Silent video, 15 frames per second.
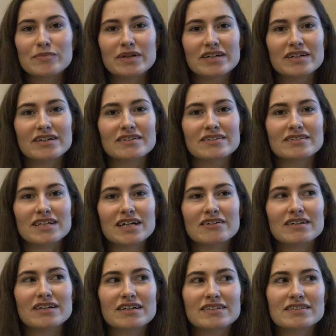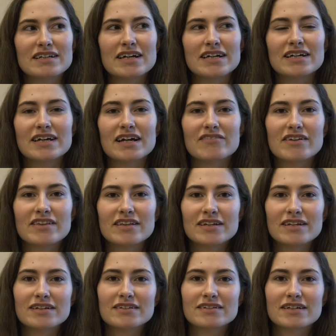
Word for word: because nowadays like everything